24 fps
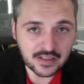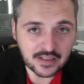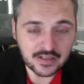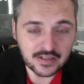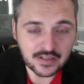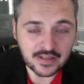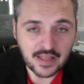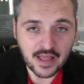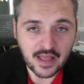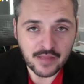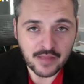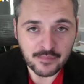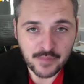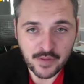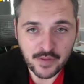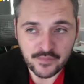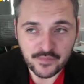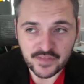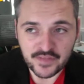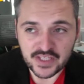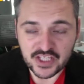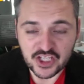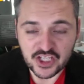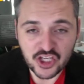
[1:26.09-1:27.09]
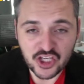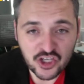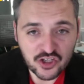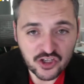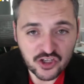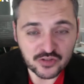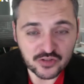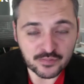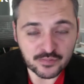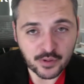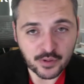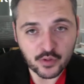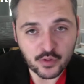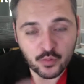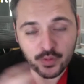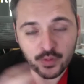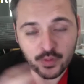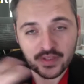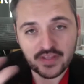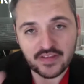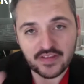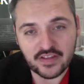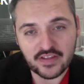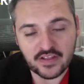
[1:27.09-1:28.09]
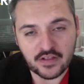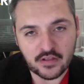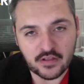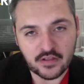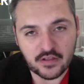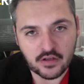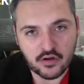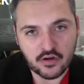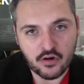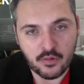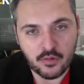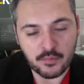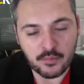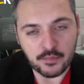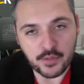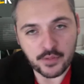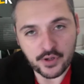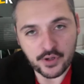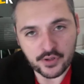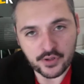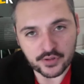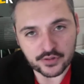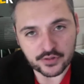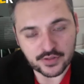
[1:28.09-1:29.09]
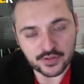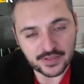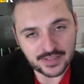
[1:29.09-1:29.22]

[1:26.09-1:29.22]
that may be good, but we didn't convert.